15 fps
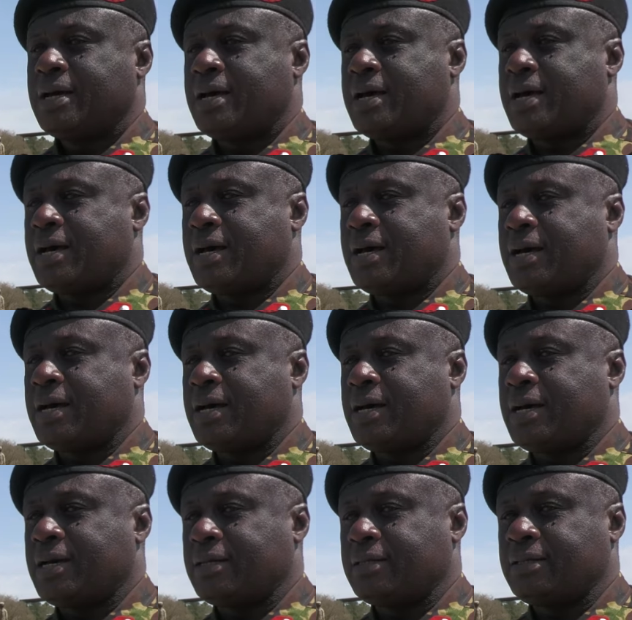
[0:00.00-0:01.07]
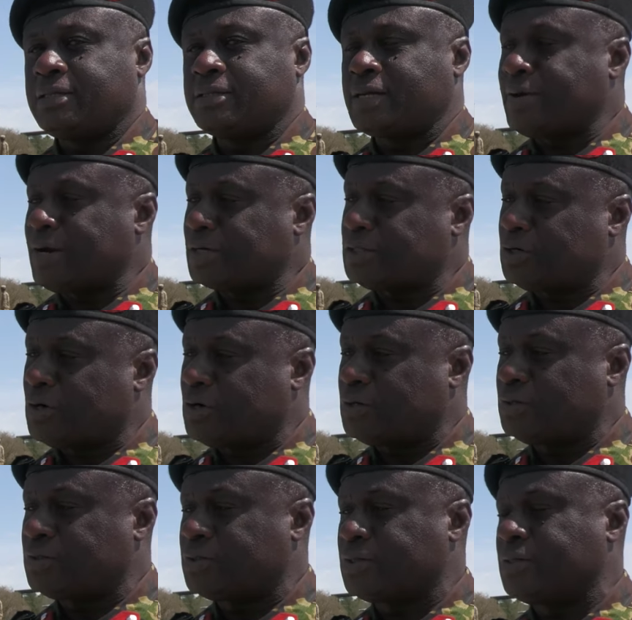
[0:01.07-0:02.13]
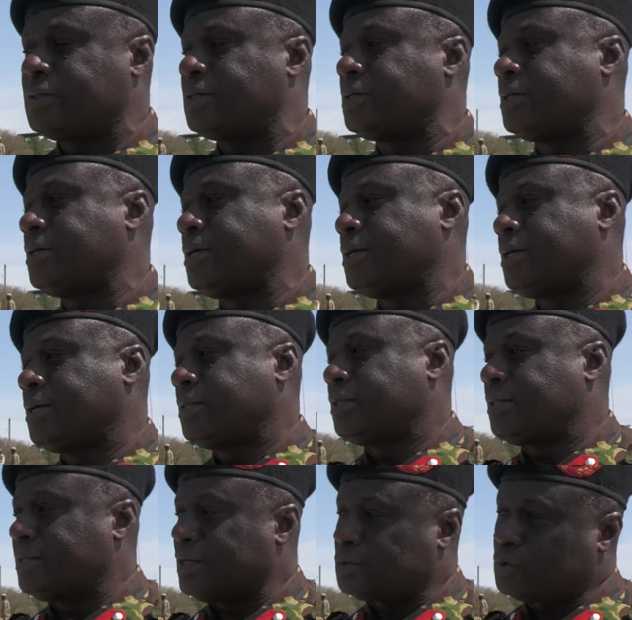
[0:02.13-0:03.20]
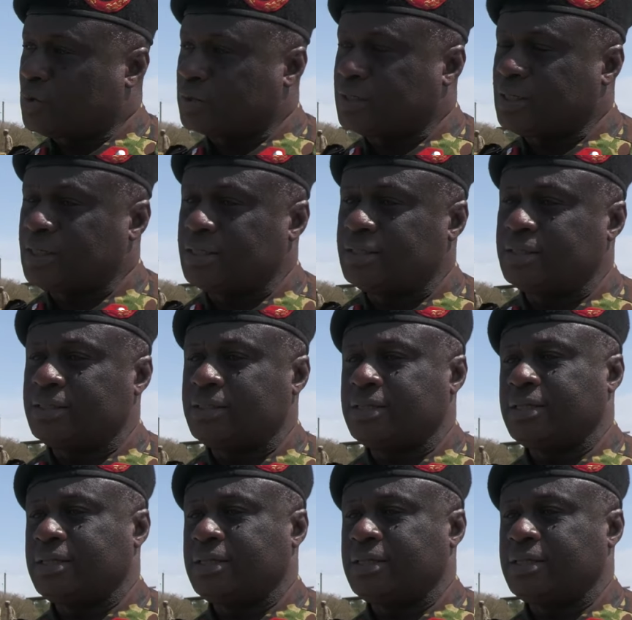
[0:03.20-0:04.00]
Uh, the interactions, the networking,